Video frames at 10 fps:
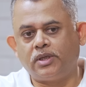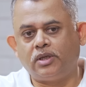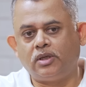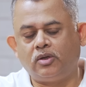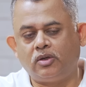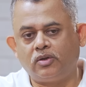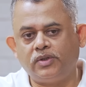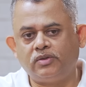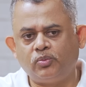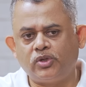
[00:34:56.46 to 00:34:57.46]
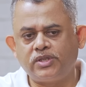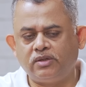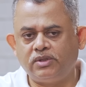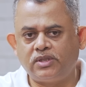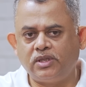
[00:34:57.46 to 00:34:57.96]
Out of this
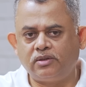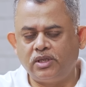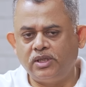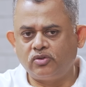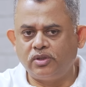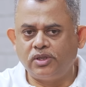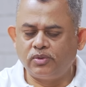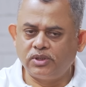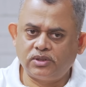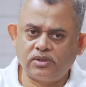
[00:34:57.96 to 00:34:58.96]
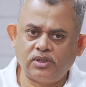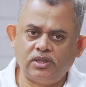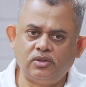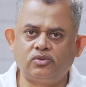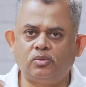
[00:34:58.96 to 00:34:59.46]
1.7 trillion, so it was
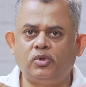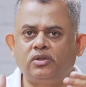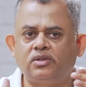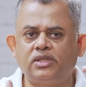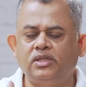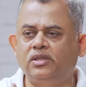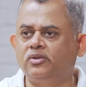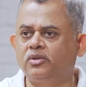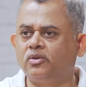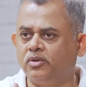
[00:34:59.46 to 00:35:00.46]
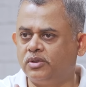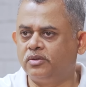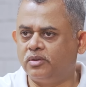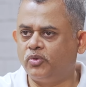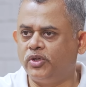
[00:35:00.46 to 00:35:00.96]
so about 60,000 crores.
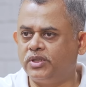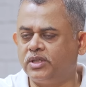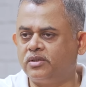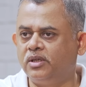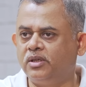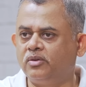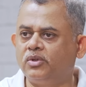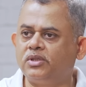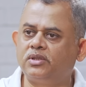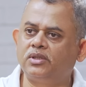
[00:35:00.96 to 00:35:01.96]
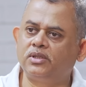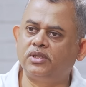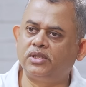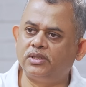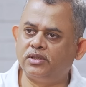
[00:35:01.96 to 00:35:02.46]
0.6 trillion was
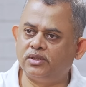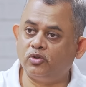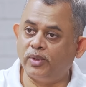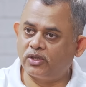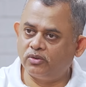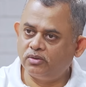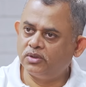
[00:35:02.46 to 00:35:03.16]
tobacco,